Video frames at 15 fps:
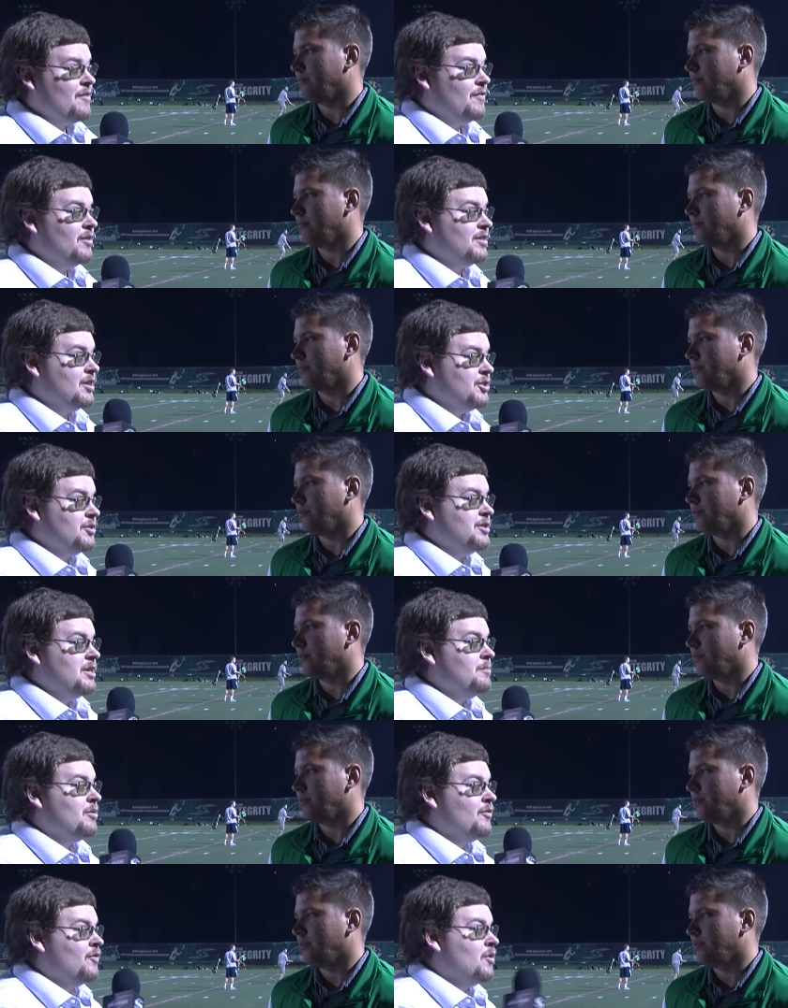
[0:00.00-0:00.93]
Speaker 1: effort that your
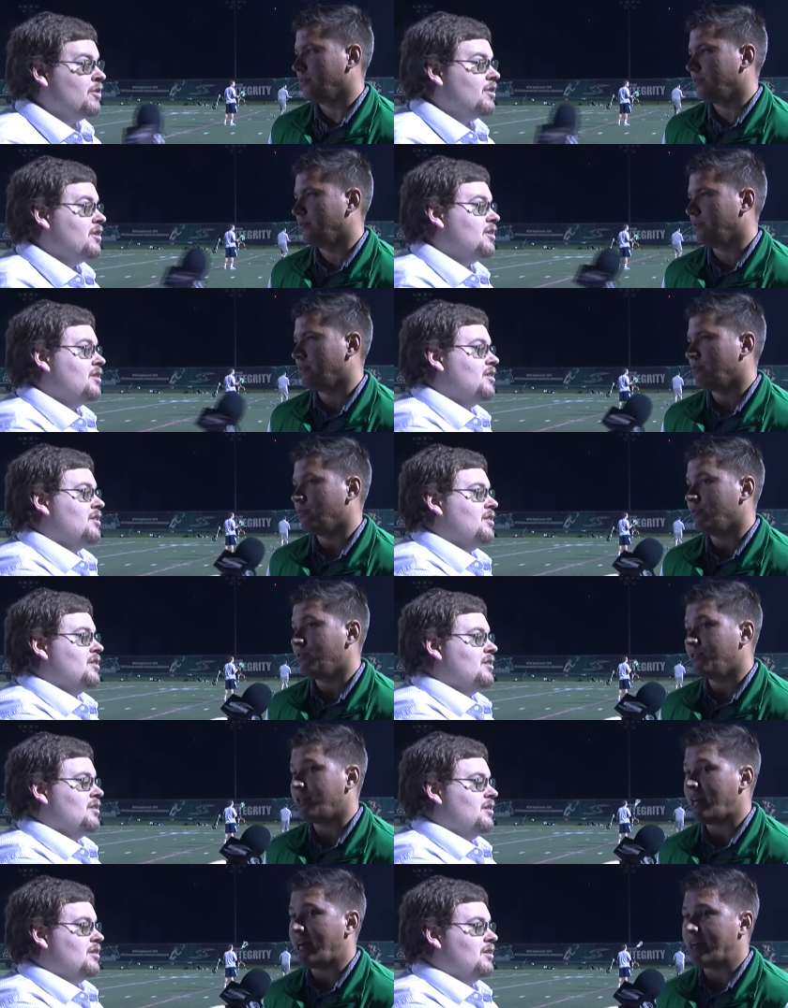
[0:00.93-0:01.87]
team put forth.
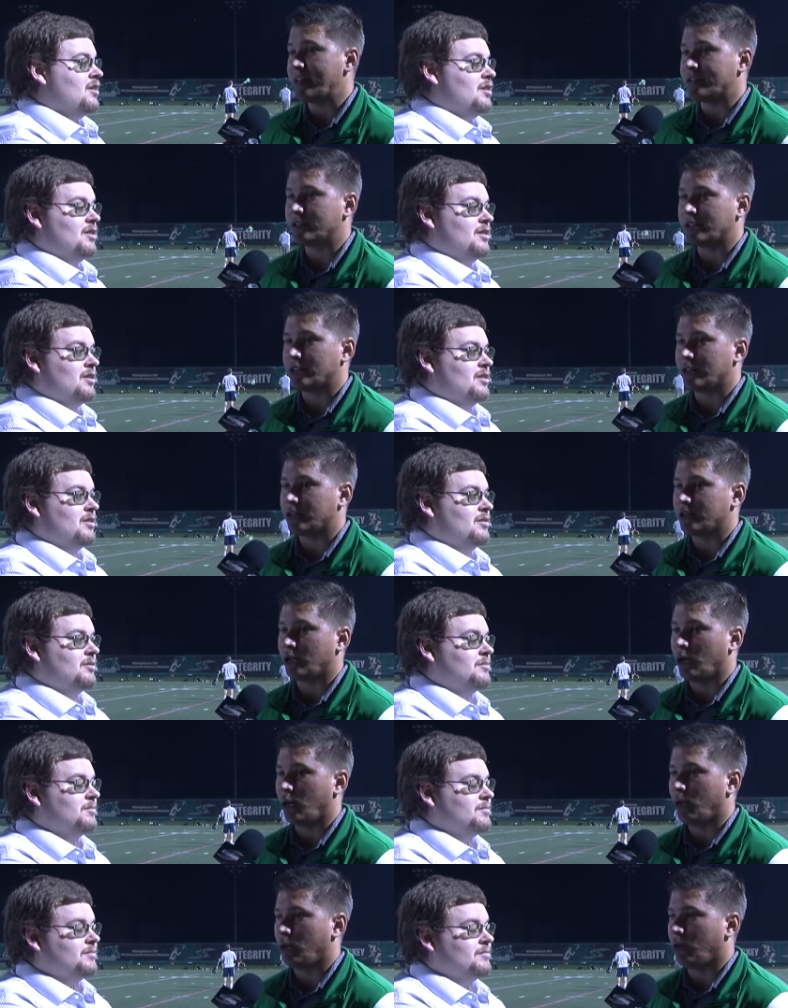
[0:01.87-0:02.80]
Speaker 2: Yeah, as a
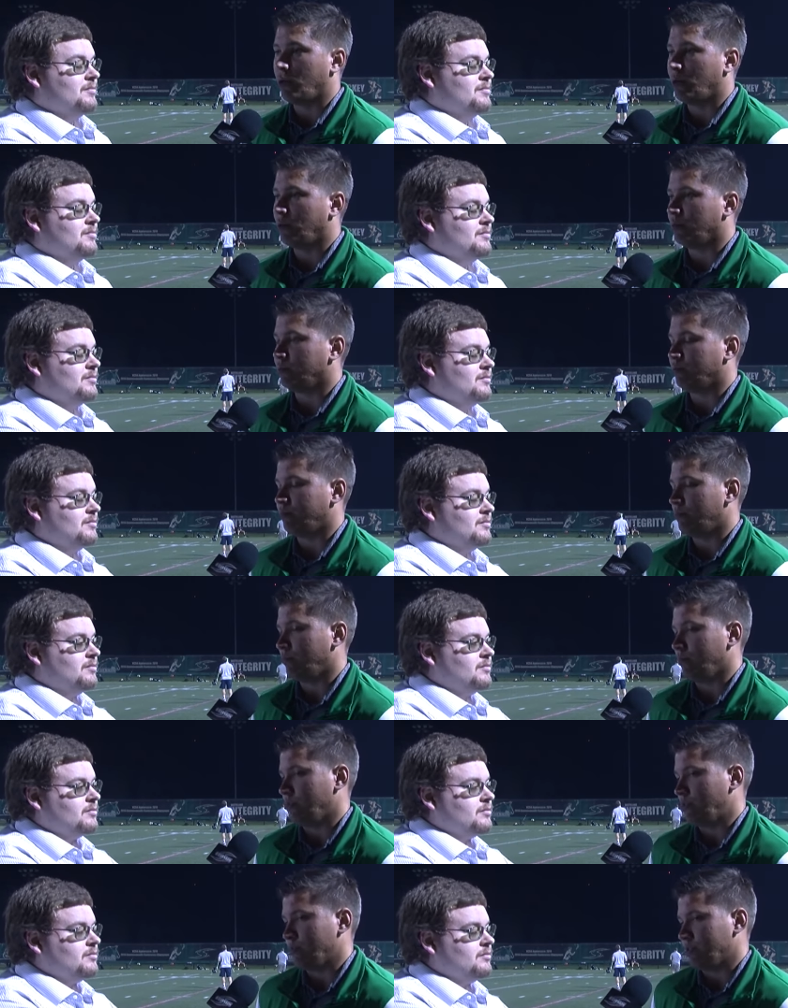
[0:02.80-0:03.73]
total,
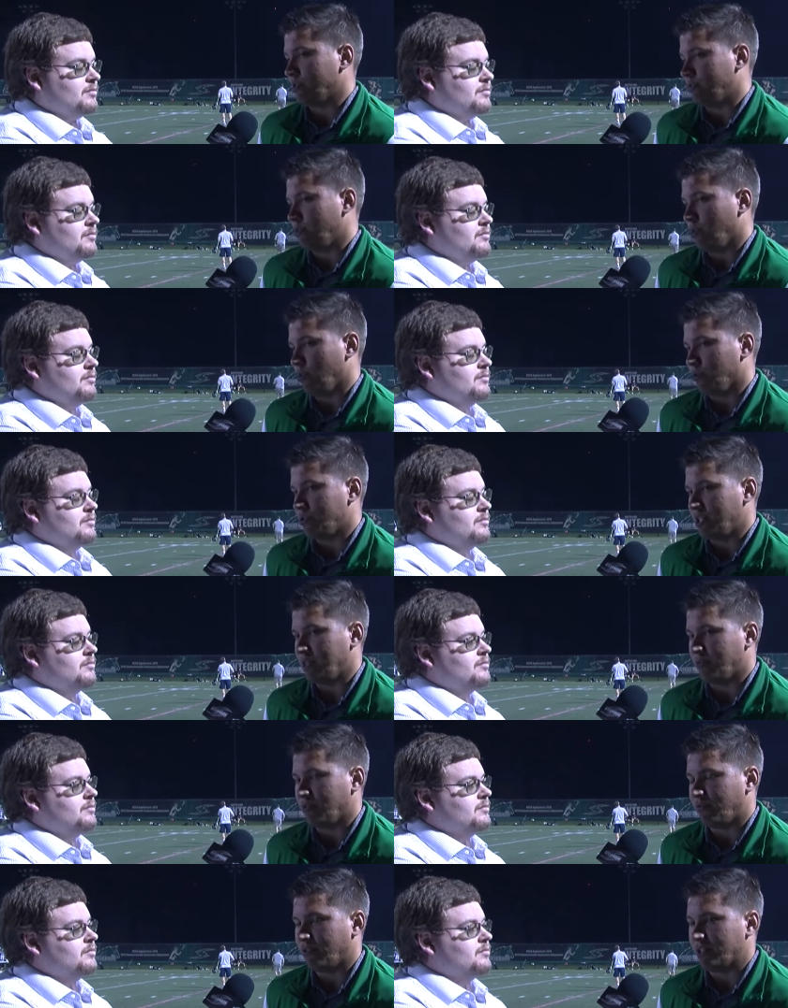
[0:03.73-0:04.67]
it was a total
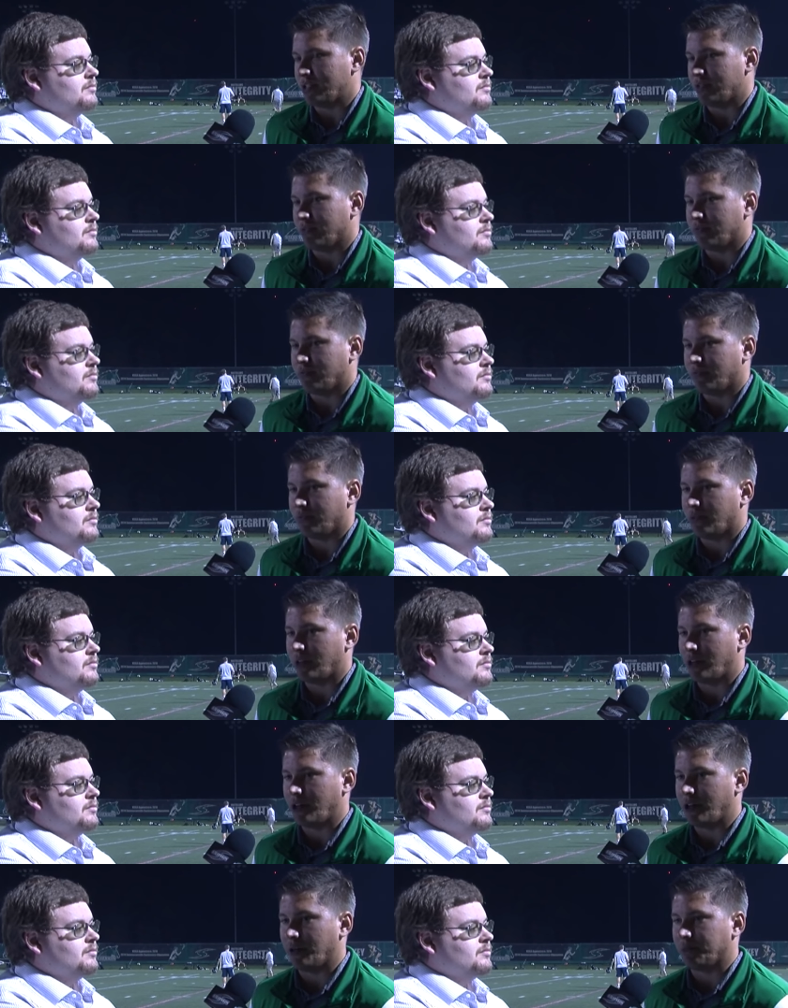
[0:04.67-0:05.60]
team defensive
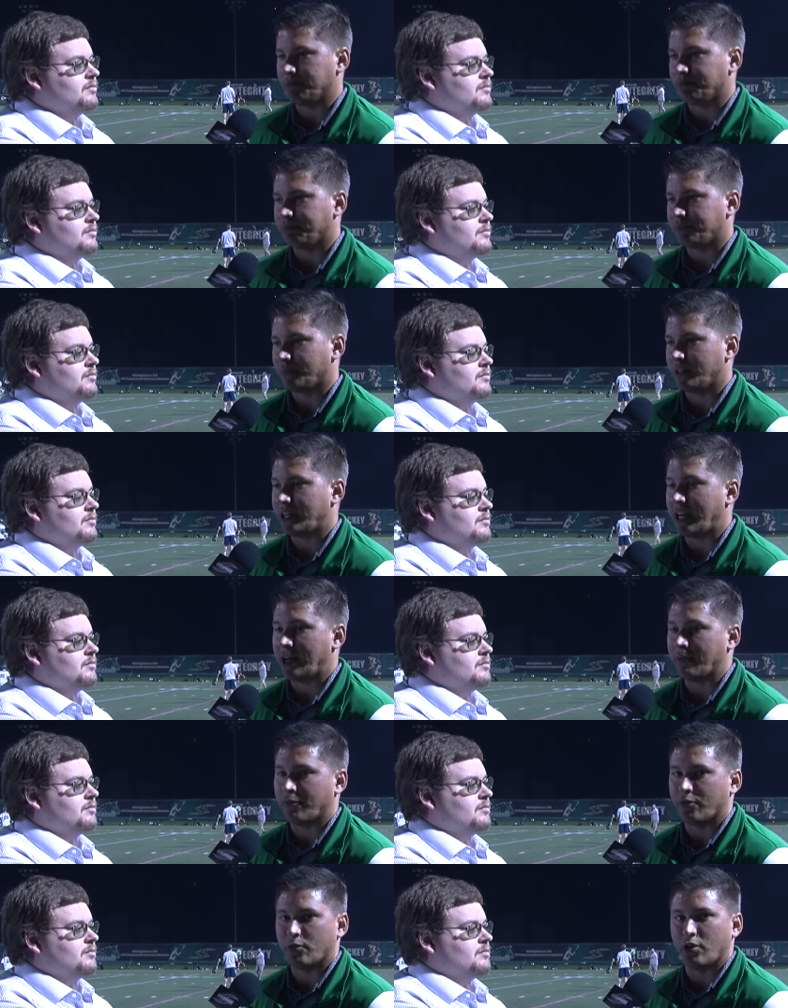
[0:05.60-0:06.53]
um,
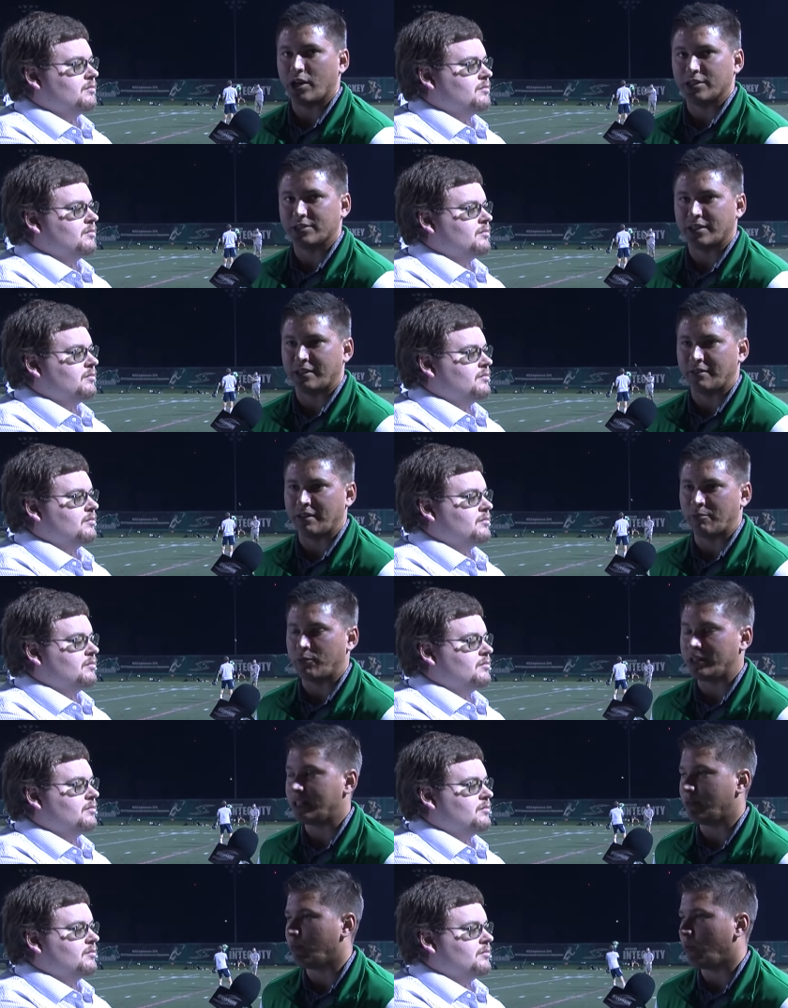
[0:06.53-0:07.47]
game for us, and, and
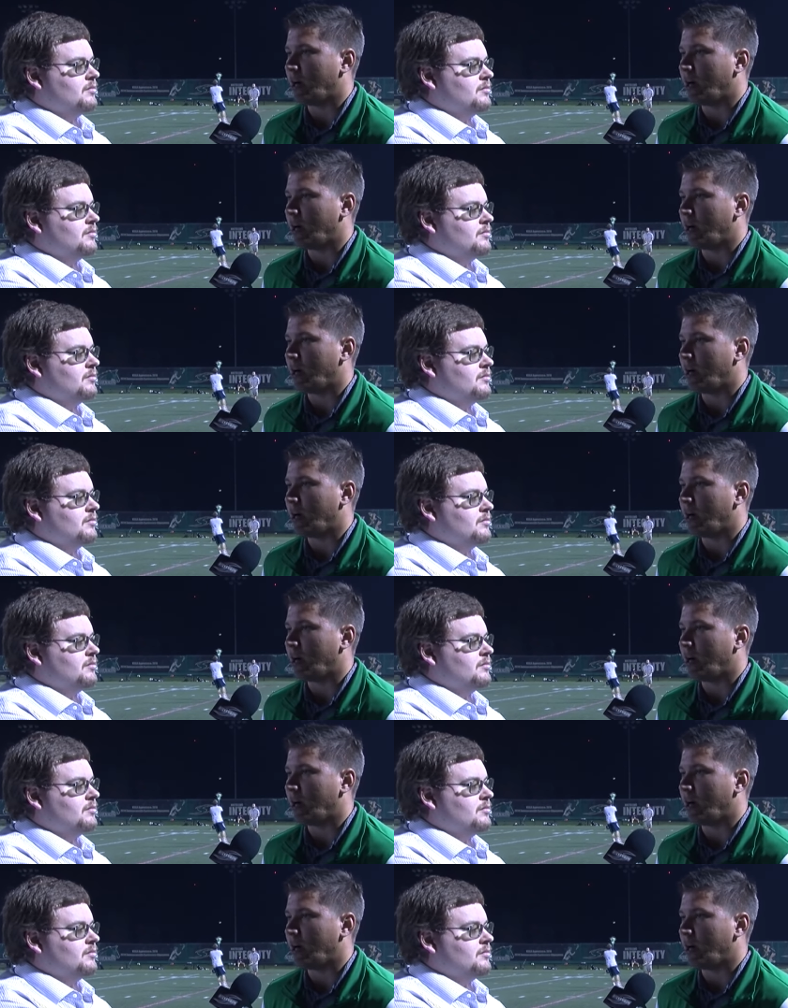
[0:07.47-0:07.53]
we did